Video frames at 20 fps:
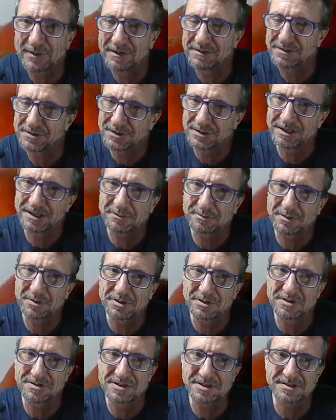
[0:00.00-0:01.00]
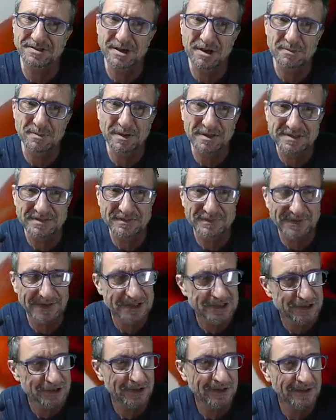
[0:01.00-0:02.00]
way of doing it because it's so
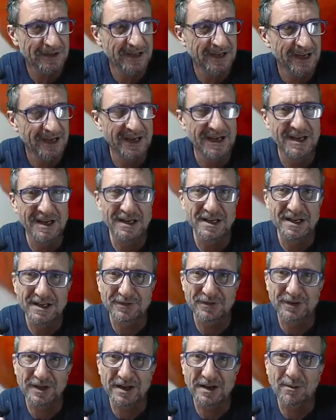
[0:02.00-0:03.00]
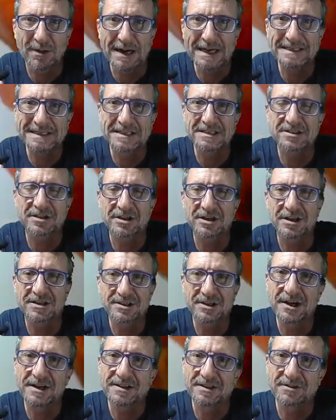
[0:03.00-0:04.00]
multifunctional. You've got to wind it so it
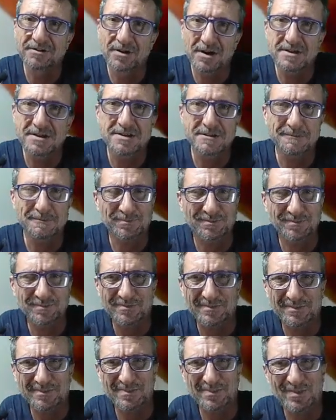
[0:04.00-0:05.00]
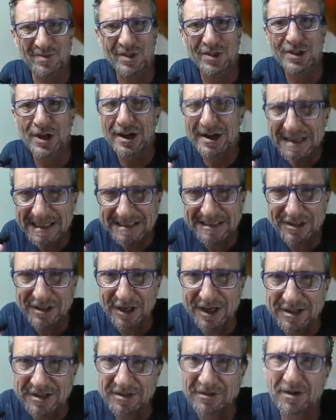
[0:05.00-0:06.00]
doesn't go in the rocks. You don't let it
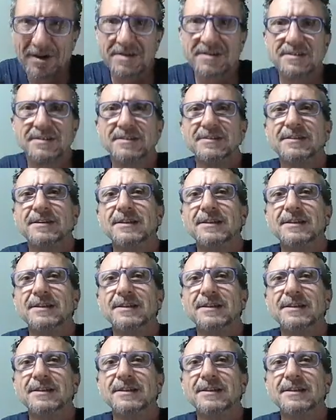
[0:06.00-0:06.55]
go in the rocks.